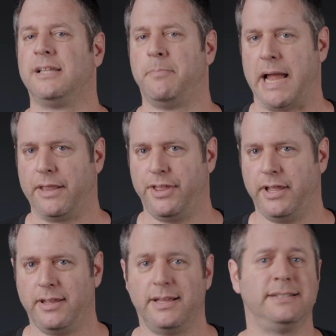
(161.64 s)
The bad
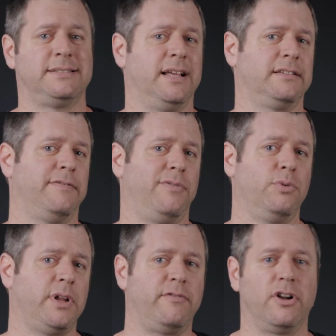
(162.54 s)
thing is that the
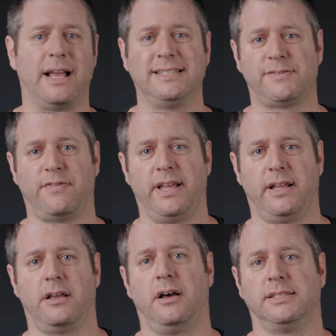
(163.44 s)
phone never lies
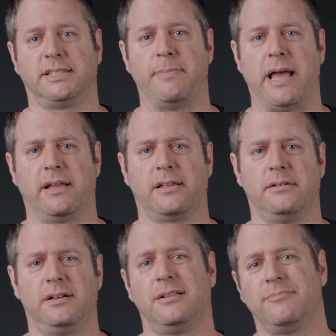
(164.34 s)
flat on its back.
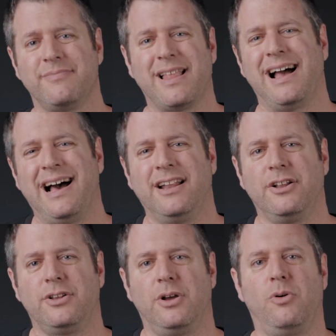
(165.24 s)
Well, I
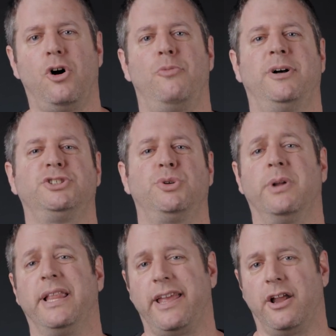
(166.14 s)
don't know how much to
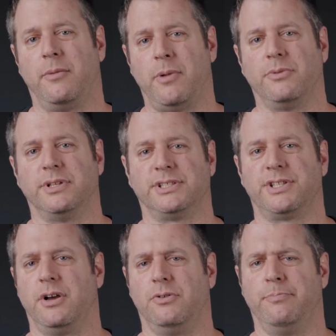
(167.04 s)
really care about this
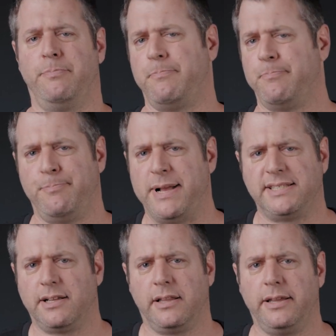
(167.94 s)
though.
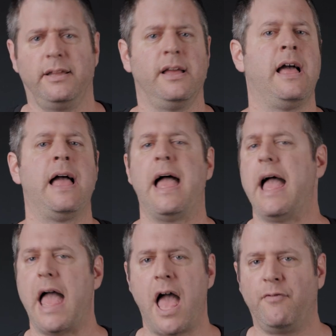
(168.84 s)
Basically,
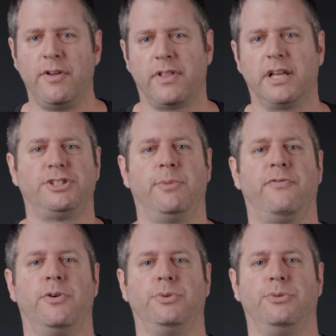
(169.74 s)
Every flagship
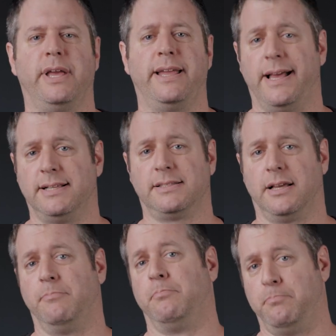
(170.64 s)
phone today has
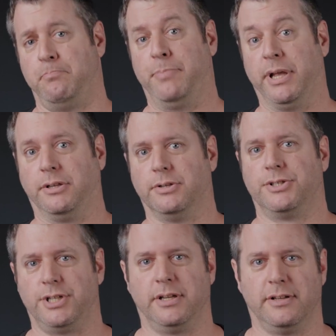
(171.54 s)
a big
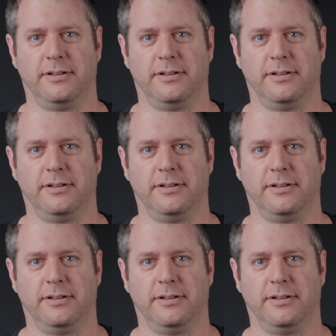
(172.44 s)
tushy.